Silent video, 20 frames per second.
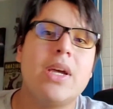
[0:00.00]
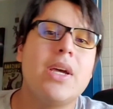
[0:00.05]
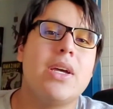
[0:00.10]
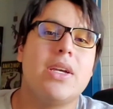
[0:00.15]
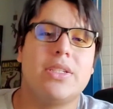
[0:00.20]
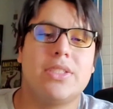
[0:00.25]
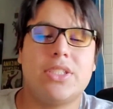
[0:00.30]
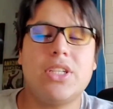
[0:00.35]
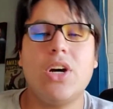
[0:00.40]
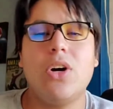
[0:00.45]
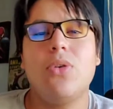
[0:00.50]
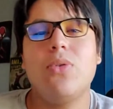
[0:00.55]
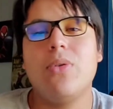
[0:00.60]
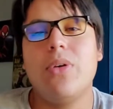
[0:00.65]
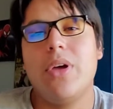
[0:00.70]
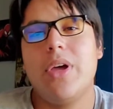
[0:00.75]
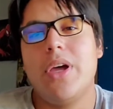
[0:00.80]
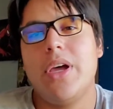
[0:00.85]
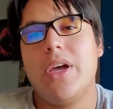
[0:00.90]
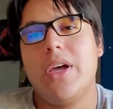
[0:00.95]
So,
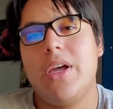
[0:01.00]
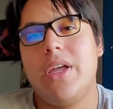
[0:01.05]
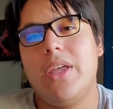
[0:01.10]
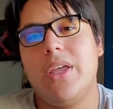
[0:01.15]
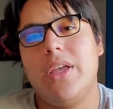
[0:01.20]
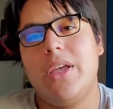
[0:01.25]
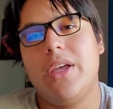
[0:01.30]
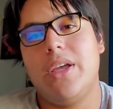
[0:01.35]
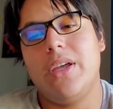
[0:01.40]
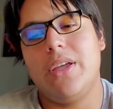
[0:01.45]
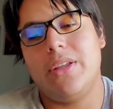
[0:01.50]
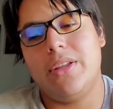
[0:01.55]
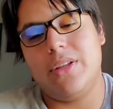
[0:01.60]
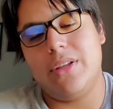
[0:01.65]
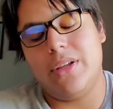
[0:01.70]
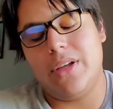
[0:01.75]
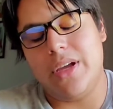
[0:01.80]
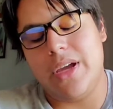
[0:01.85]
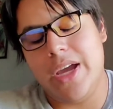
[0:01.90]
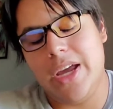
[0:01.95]

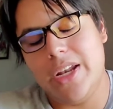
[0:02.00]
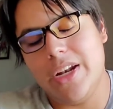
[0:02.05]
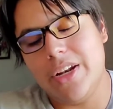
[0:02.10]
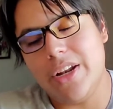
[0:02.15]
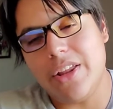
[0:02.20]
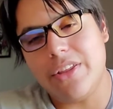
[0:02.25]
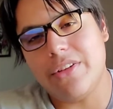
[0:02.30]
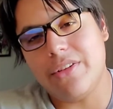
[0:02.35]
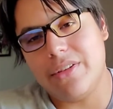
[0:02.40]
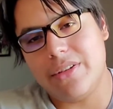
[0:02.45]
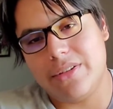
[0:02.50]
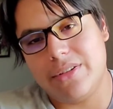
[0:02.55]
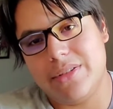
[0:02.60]
and another